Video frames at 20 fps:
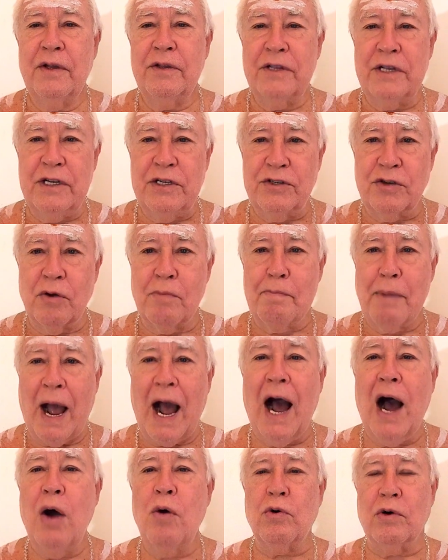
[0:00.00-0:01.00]
these are
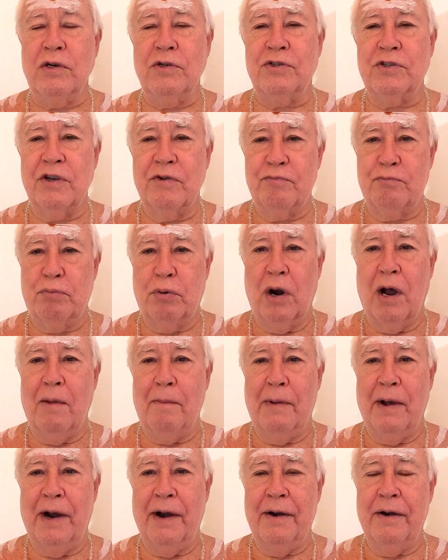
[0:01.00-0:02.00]
powers of
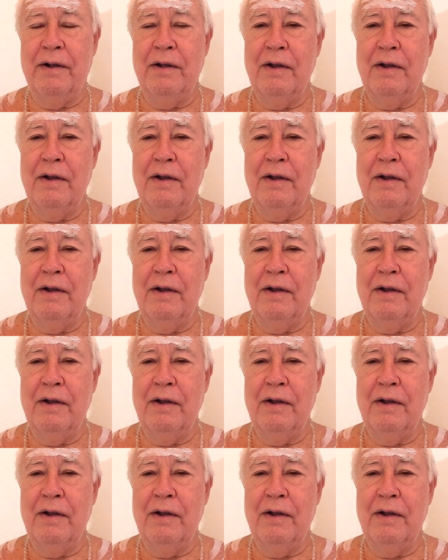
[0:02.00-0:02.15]
Brahman.